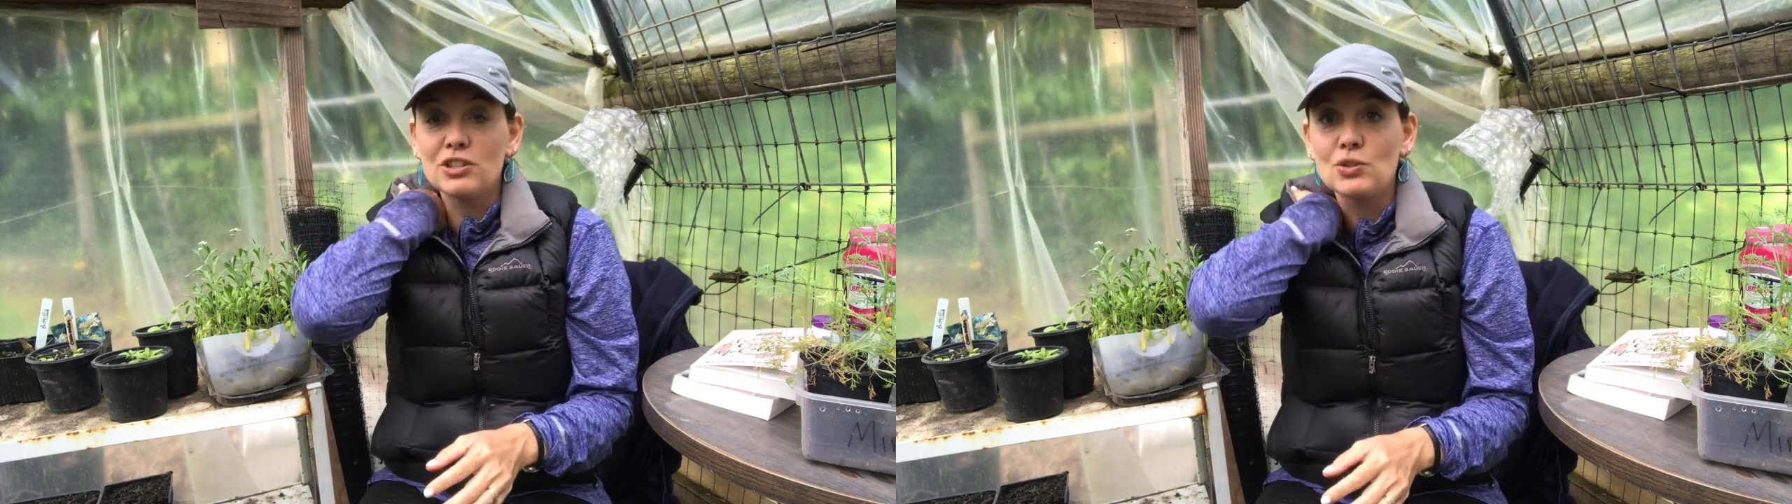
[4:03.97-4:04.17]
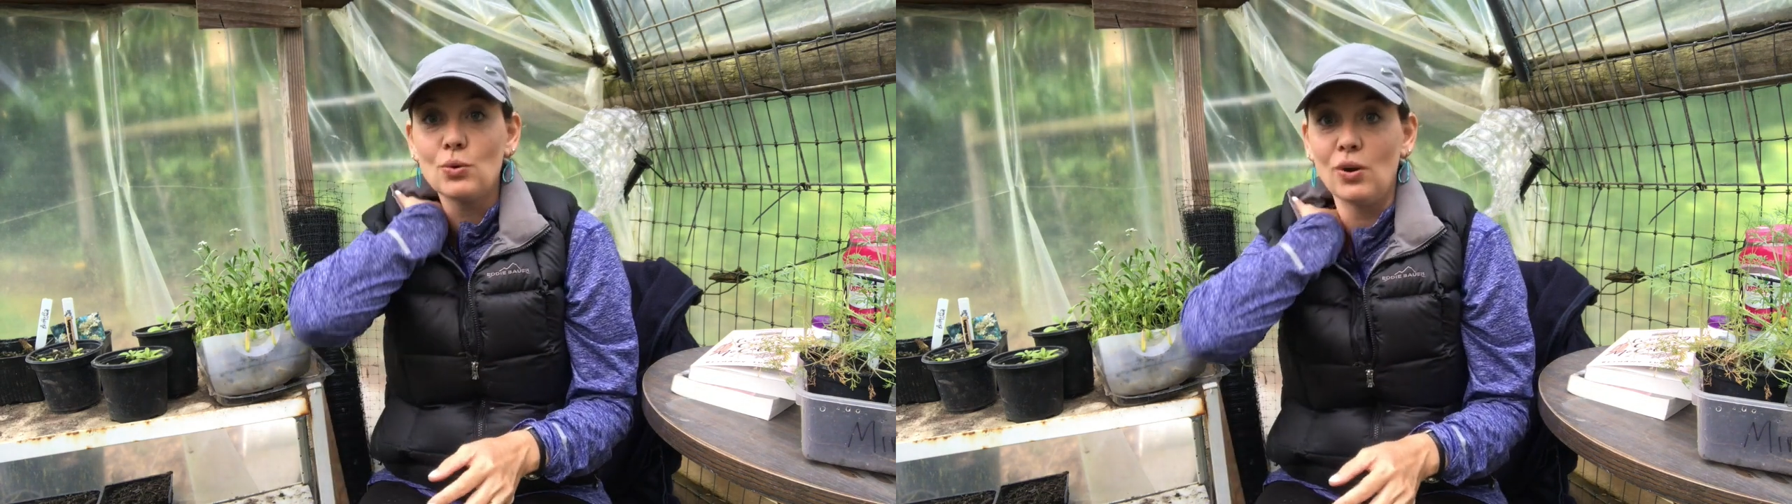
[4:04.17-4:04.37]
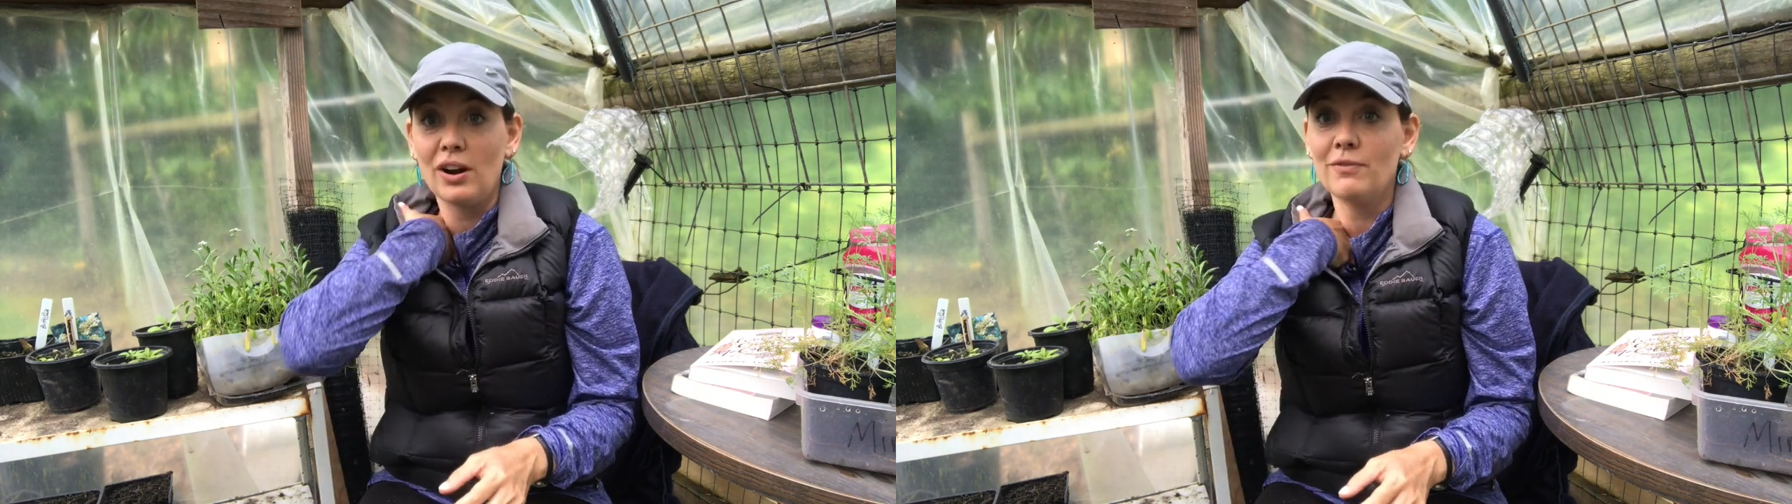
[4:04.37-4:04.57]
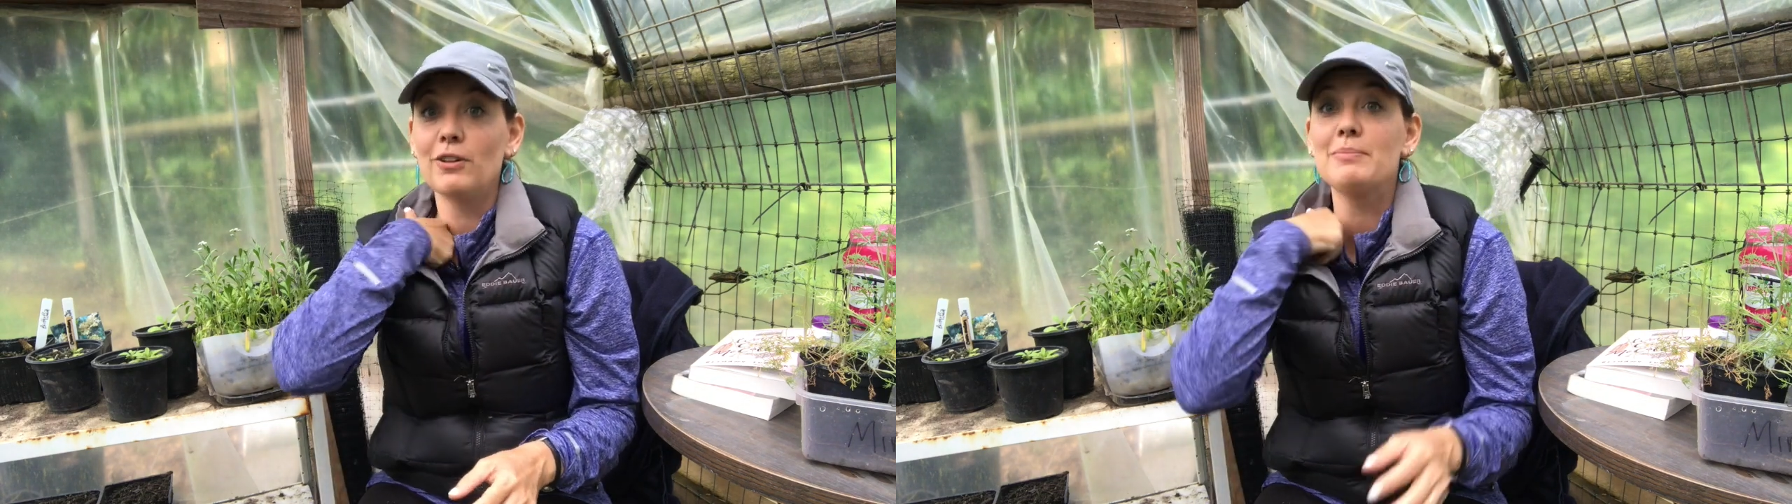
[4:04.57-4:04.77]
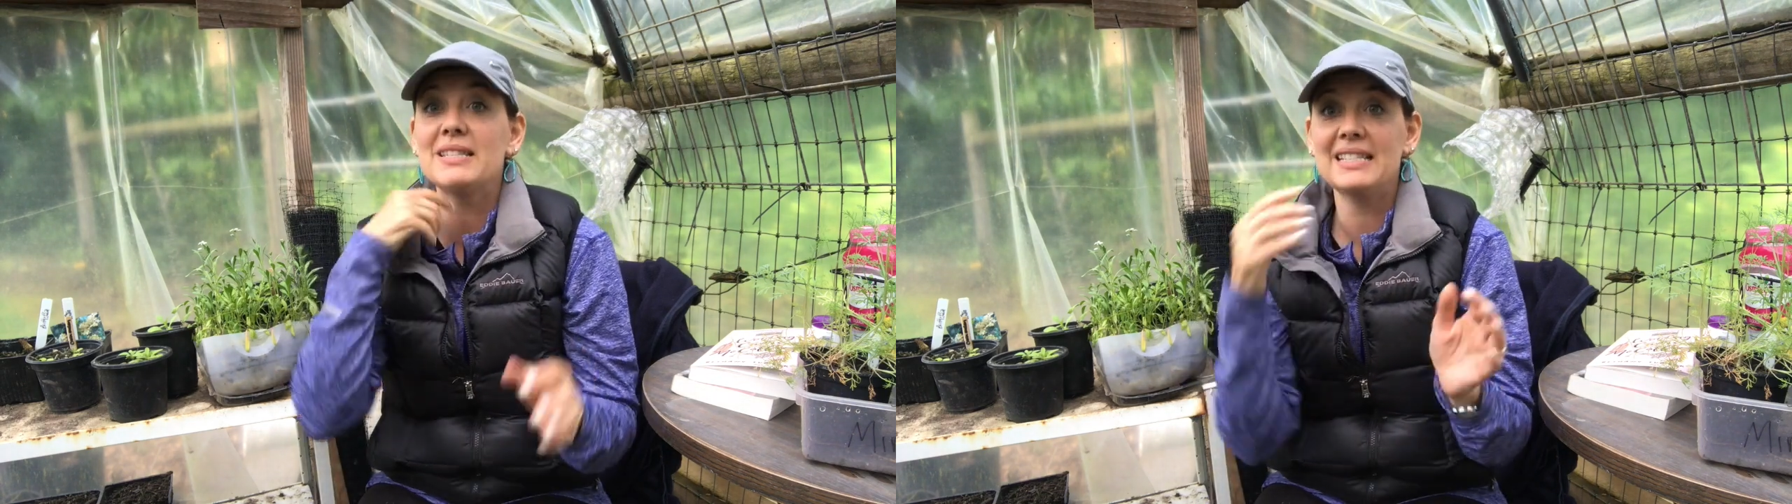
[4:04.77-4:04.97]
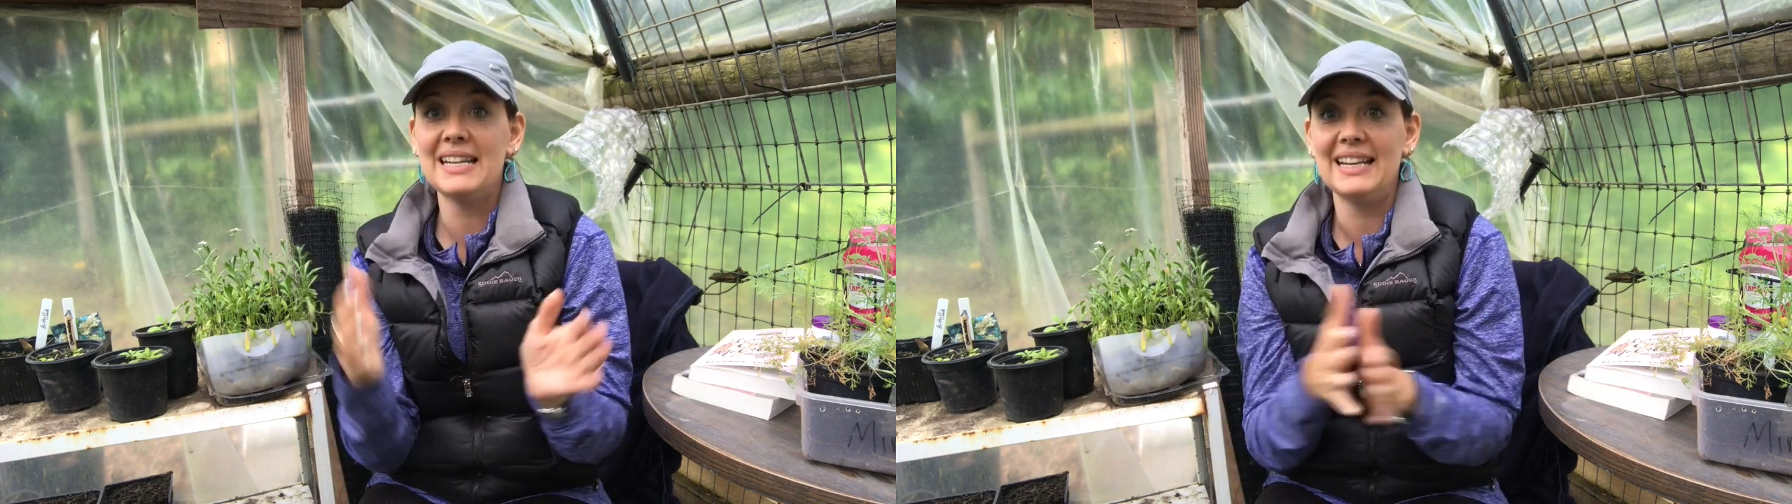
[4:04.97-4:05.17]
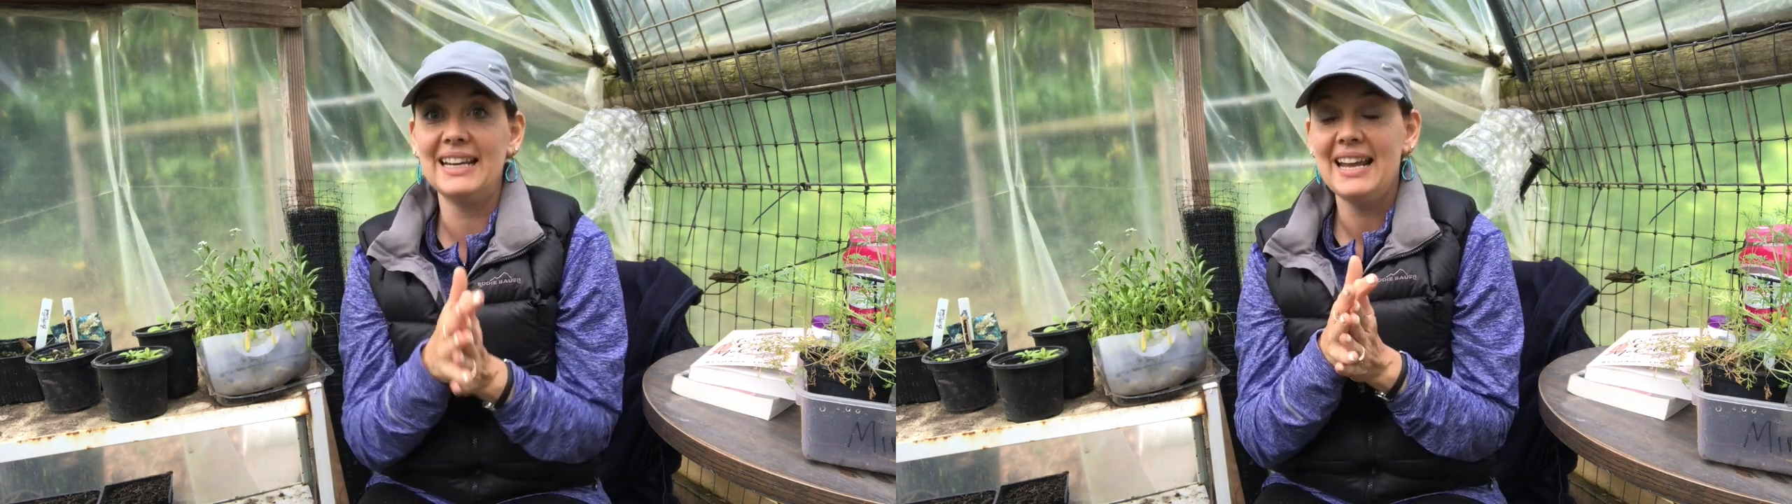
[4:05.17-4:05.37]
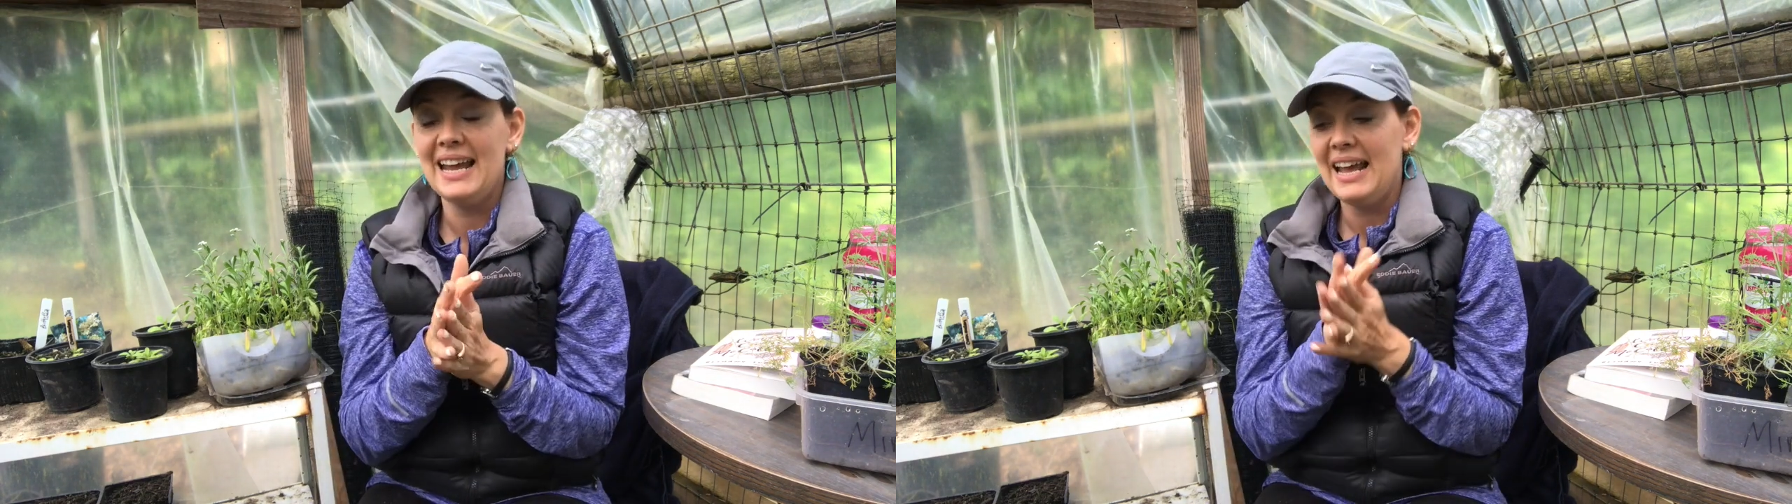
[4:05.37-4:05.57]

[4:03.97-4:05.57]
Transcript: store, from seed,